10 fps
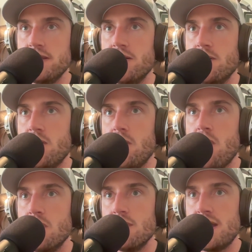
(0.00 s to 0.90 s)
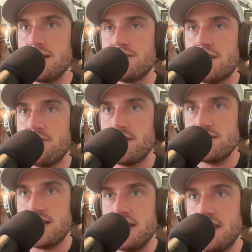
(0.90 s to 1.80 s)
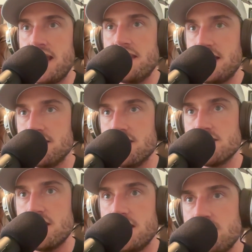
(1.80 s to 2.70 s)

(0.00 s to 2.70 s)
all of that stuff. I think it does. I think it